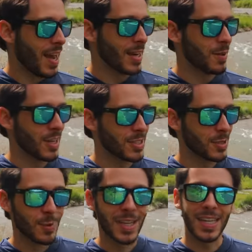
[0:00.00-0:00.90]
Anyway, just
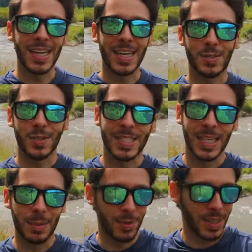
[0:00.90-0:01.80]
a really
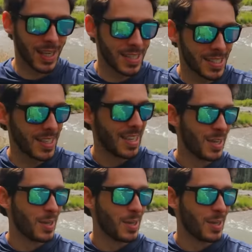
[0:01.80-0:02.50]
interesting place,